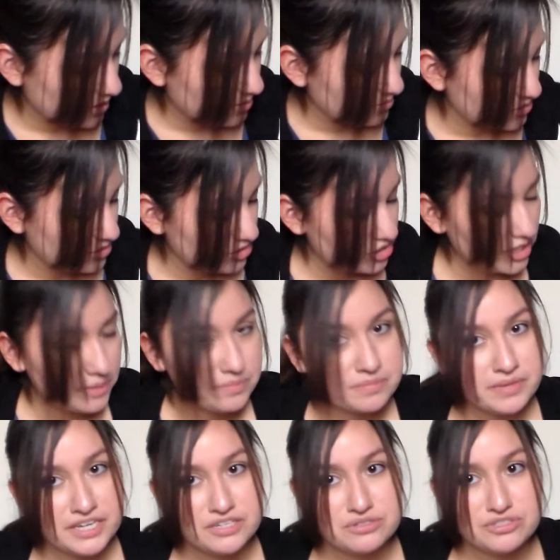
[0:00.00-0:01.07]
almost dropped
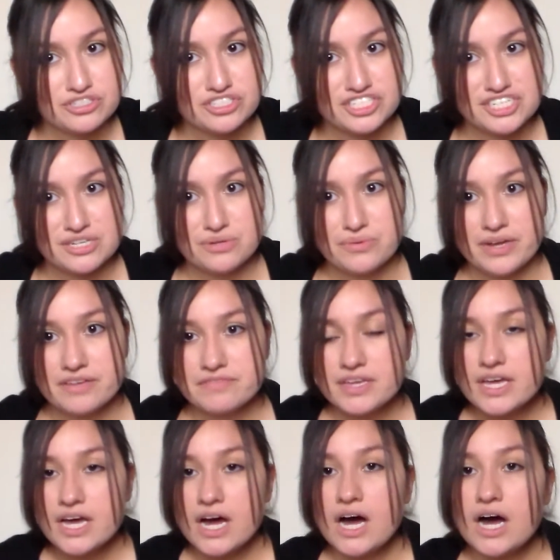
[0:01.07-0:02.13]
my Neutrogena wave.
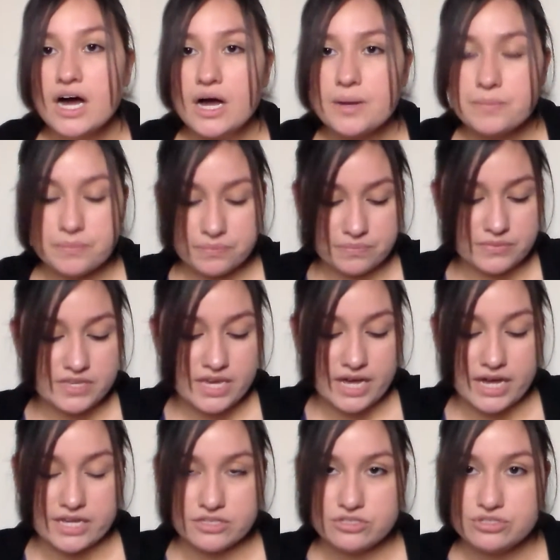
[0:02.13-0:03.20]

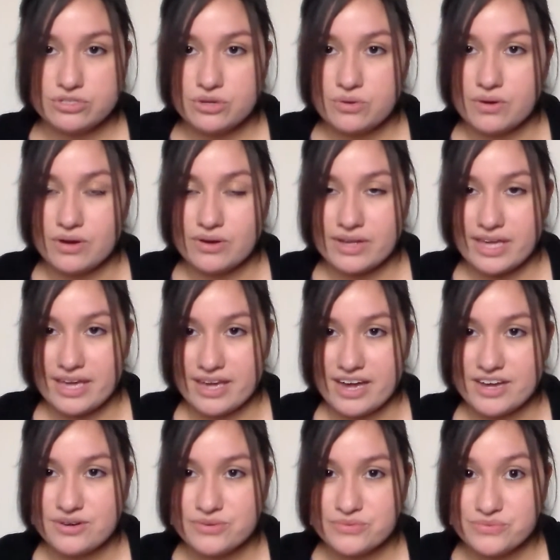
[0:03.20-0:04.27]
Yeah, so, okay,
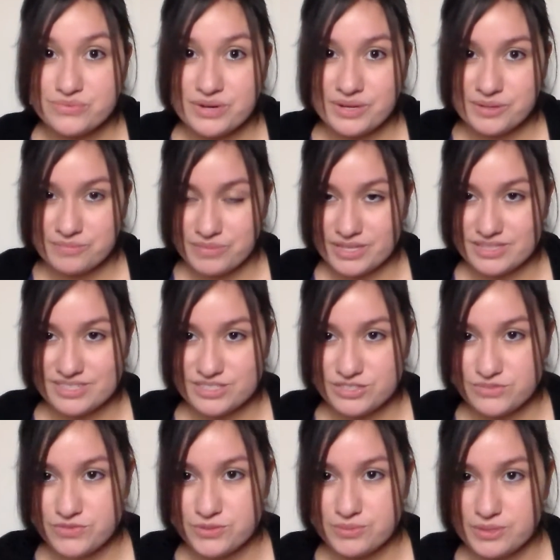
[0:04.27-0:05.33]
I don't recommend
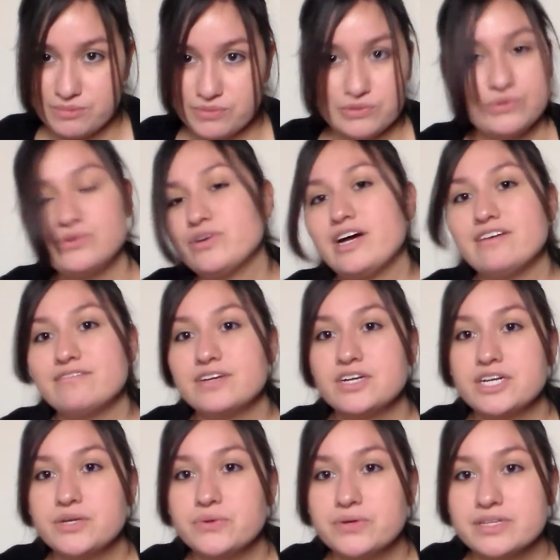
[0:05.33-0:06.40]
this for people who have
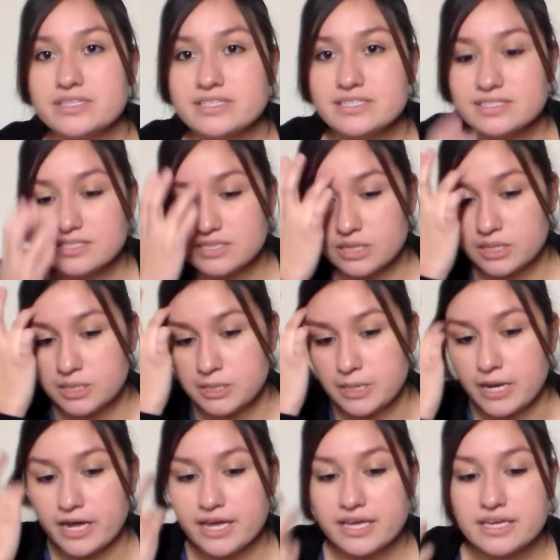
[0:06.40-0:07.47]
very oily
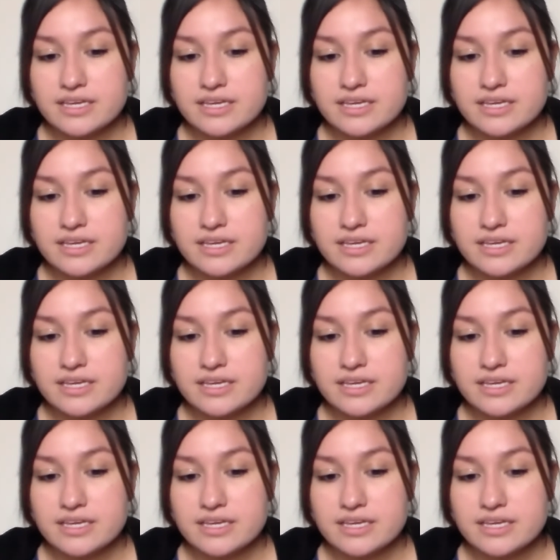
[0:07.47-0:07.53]
skin.